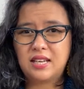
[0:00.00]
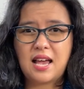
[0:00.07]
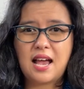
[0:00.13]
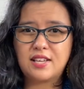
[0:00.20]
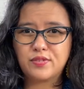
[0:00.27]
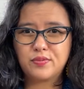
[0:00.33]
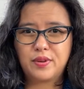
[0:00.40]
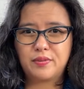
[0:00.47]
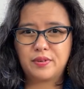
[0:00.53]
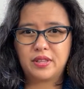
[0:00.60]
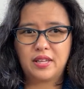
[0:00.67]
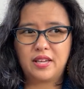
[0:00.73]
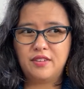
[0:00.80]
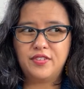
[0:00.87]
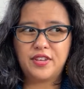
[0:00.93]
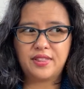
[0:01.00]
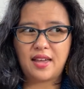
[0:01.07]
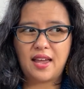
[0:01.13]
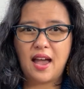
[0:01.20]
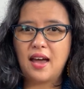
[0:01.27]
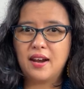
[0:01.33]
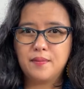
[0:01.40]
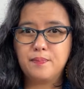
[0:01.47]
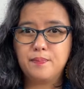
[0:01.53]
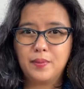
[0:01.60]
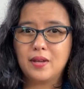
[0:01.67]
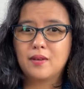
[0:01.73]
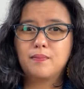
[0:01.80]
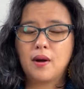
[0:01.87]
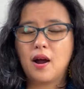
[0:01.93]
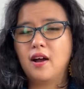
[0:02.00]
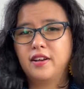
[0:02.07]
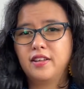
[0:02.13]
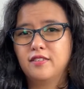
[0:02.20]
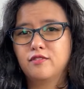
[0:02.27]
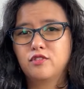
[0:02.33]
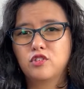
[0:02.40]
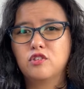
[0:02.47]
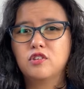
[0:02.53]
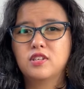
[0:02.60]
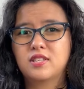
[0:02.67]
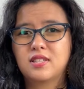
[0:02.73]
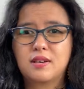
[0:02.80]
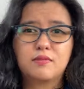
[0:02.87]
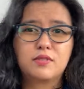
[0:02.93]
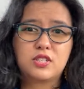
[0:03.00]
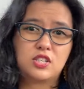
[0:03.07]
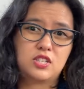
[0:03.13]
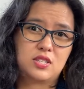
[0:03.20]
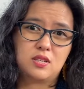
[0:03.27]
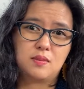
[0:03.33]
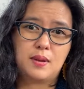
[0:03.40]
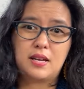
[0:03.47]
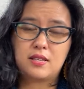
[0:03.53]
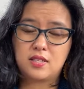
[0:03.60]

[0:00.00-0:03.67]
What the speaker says: As we were leaving, they had a big party of tourists that was just about